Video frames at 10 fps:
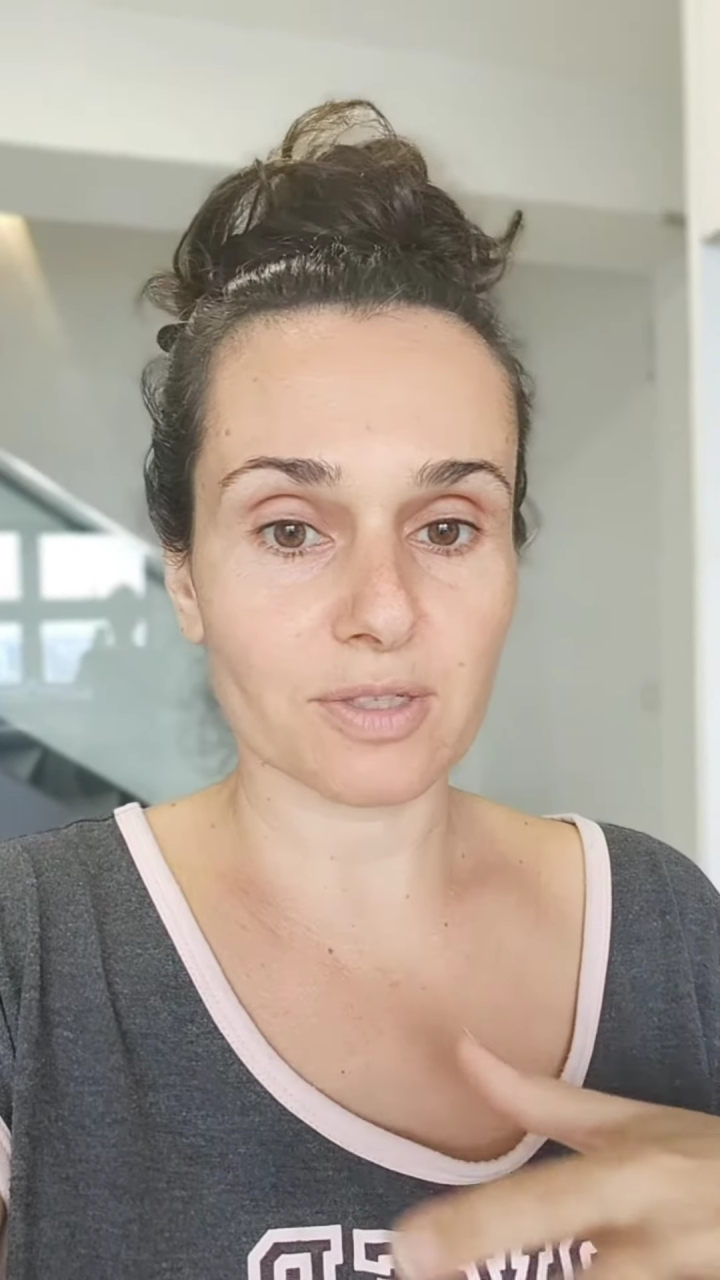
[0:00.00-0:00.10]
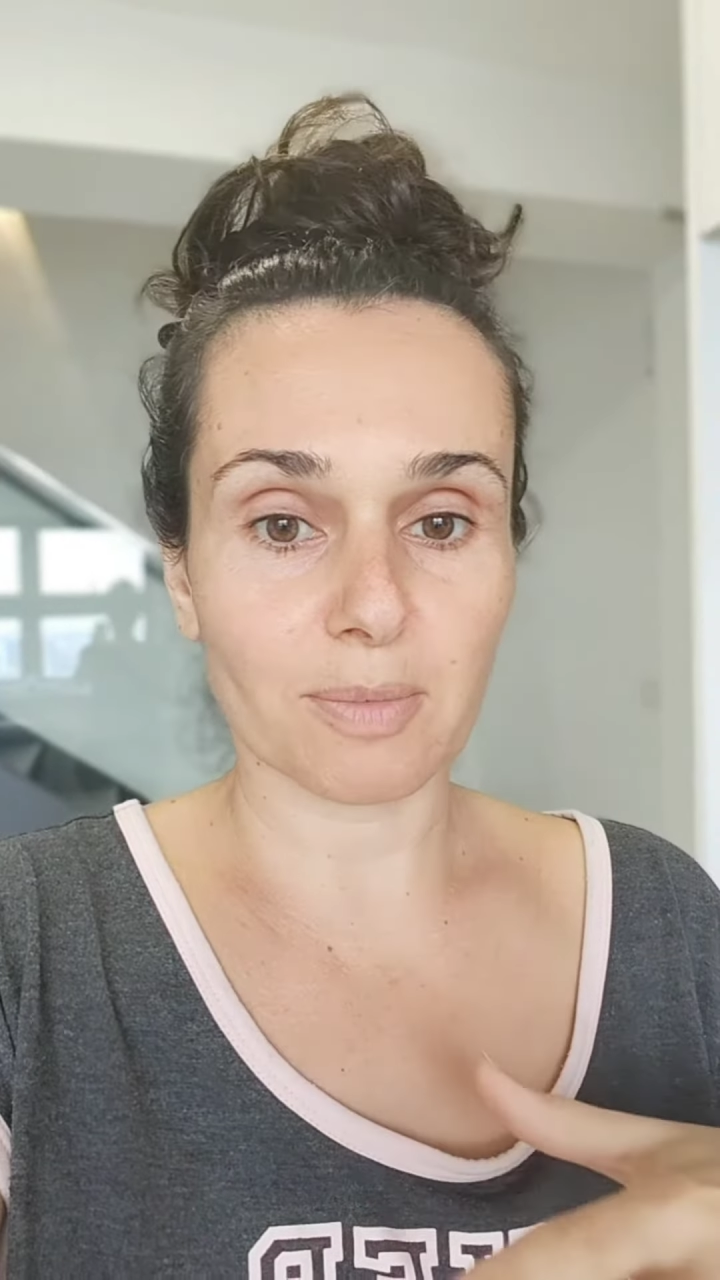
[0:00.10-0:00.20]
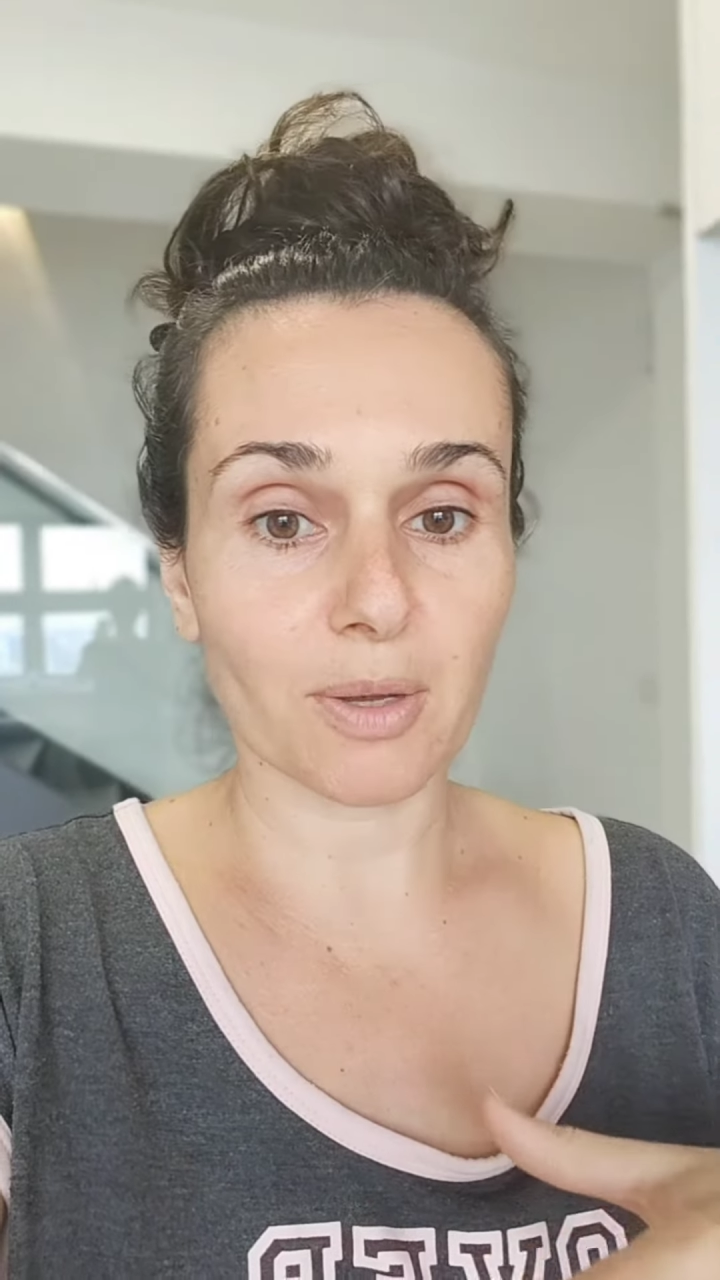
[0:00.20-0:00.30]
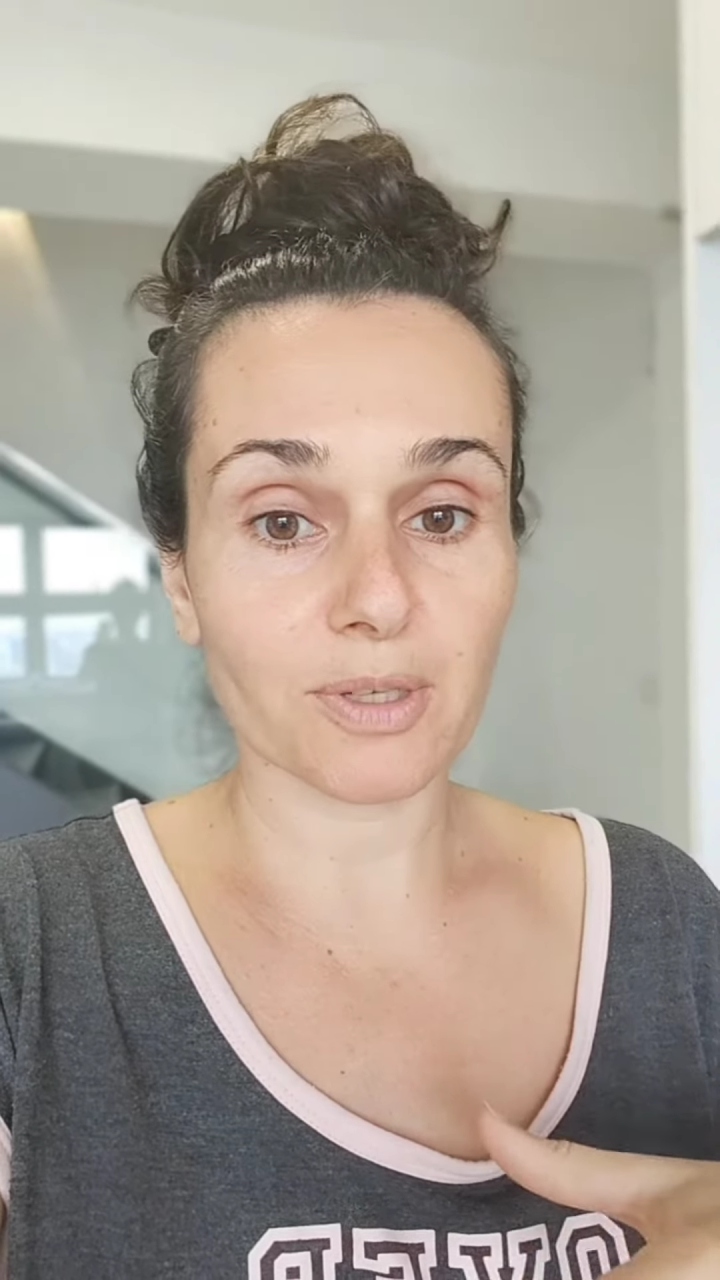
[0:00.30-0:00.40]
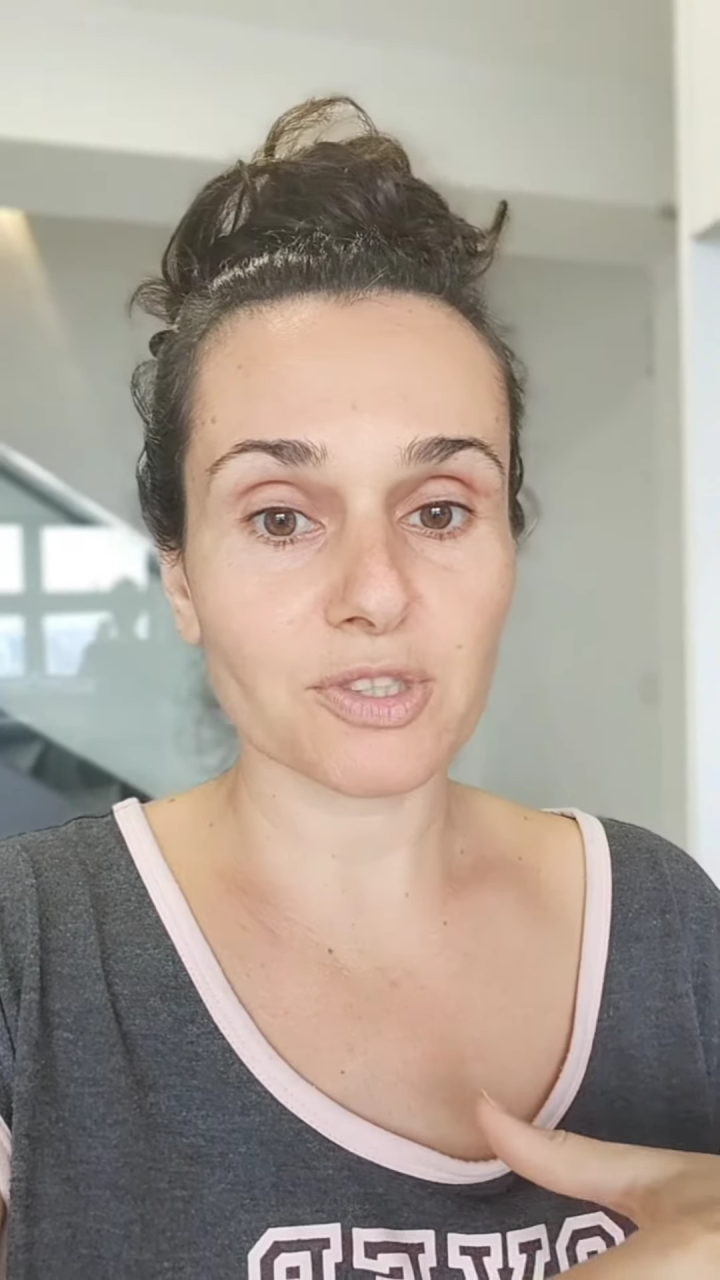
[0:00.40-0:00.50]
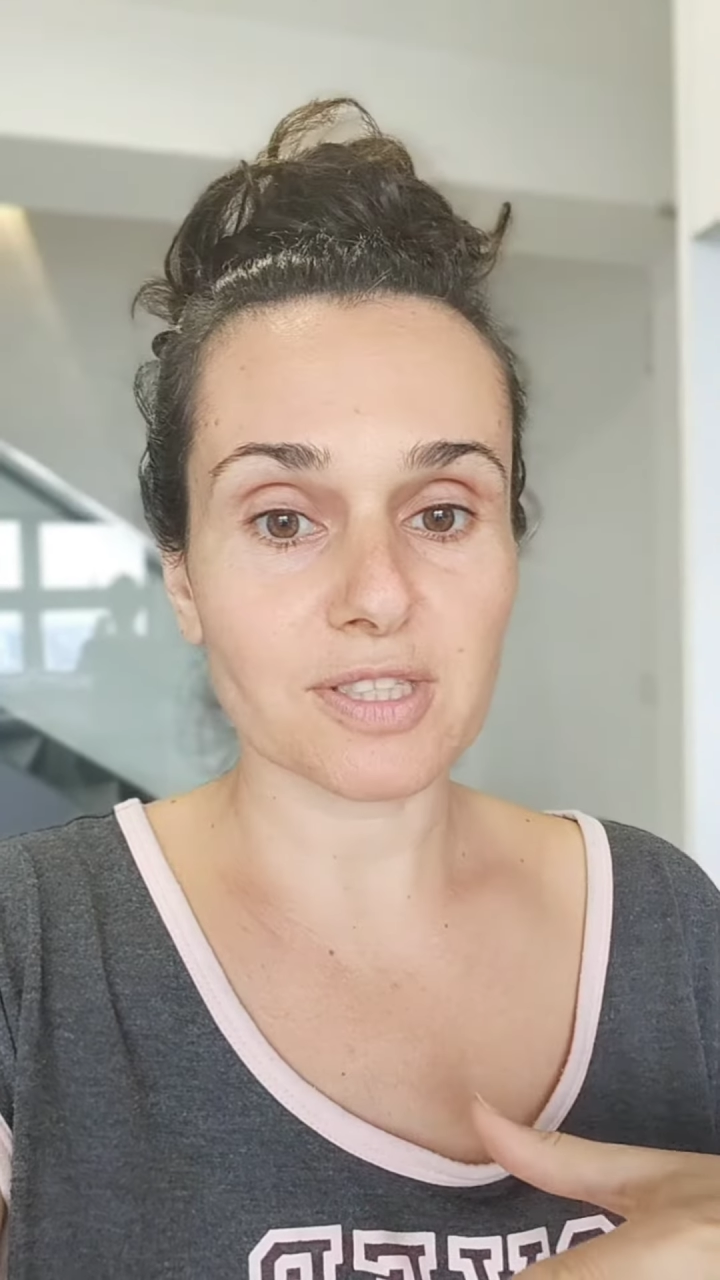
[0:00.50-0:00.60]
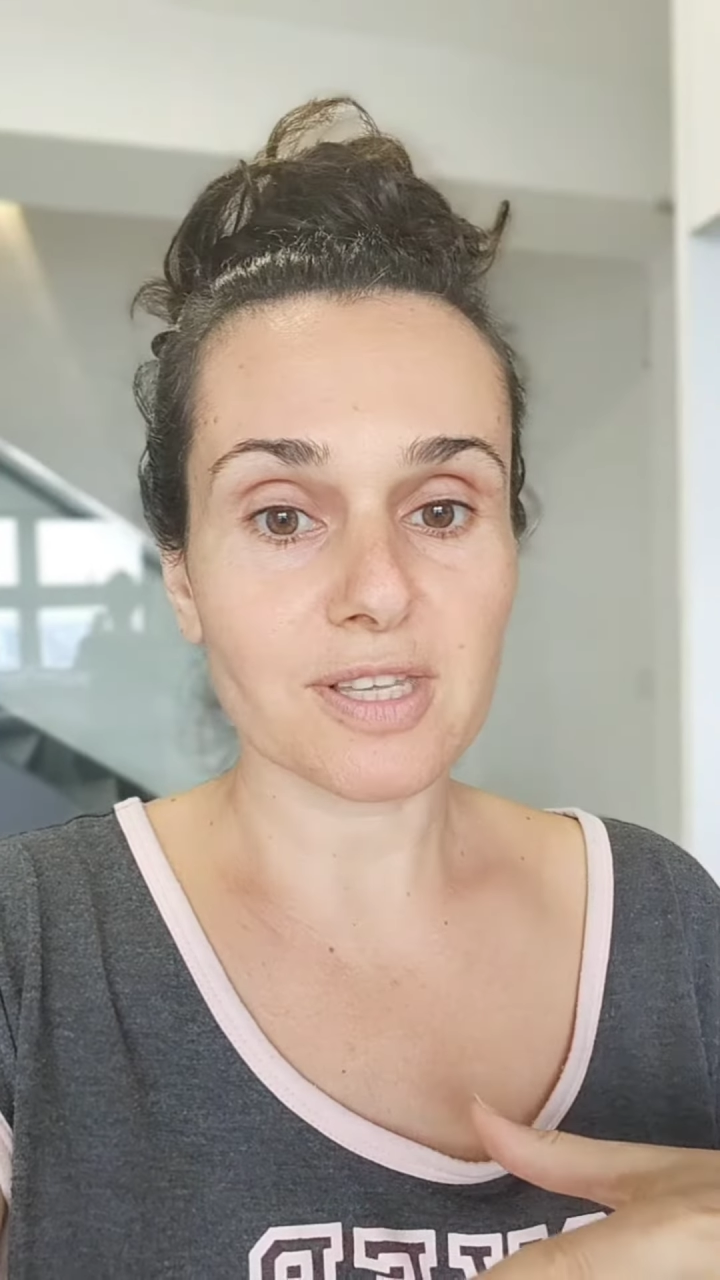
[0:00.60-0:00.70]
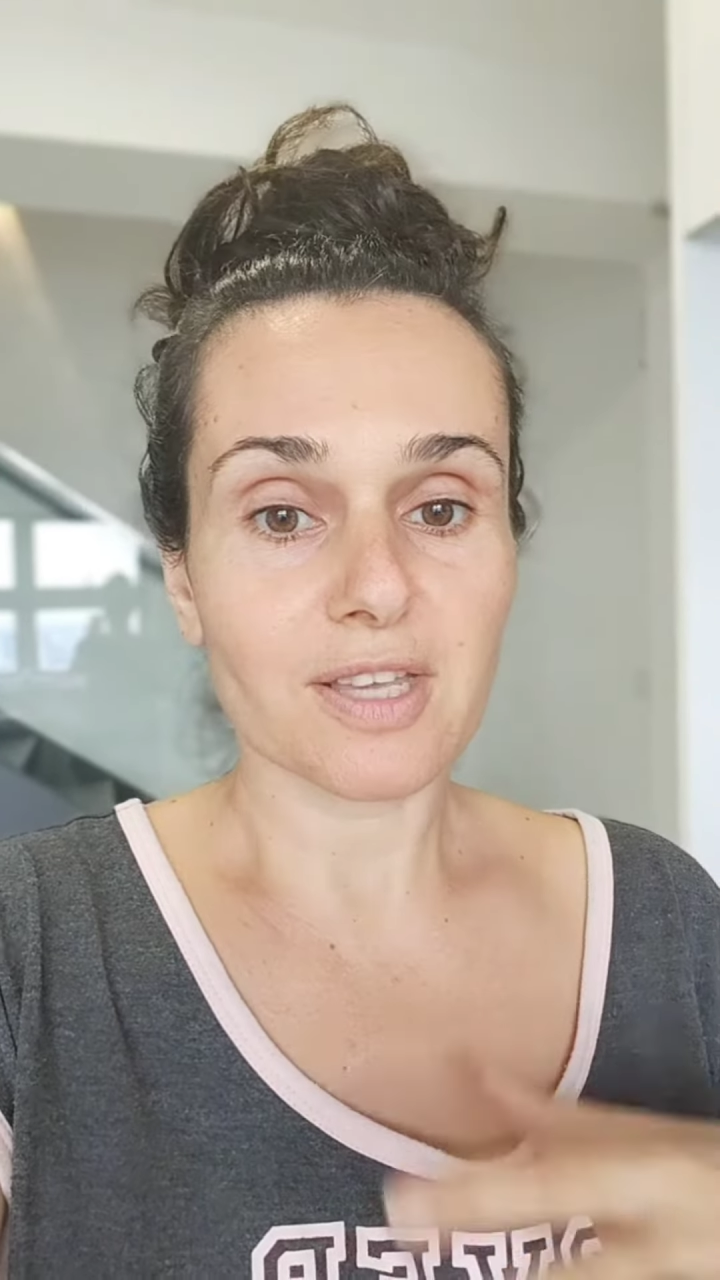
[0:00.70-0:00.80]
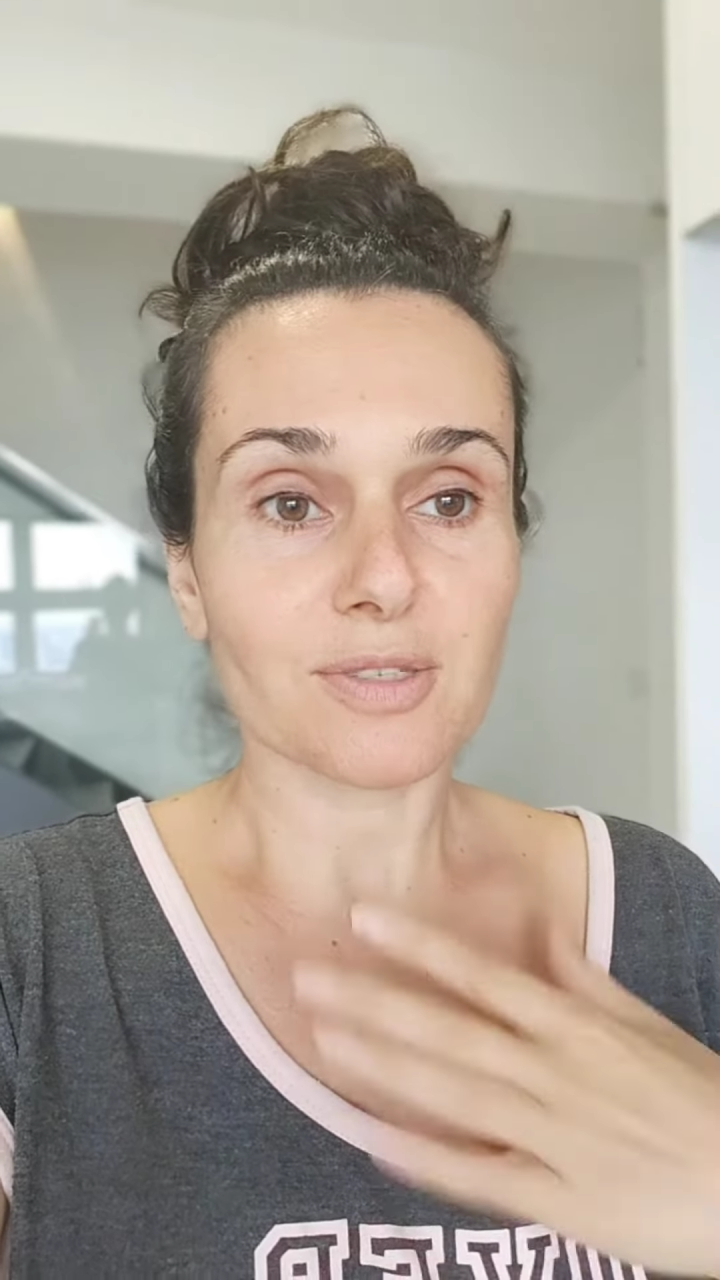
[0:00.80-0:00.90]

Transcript: my questions.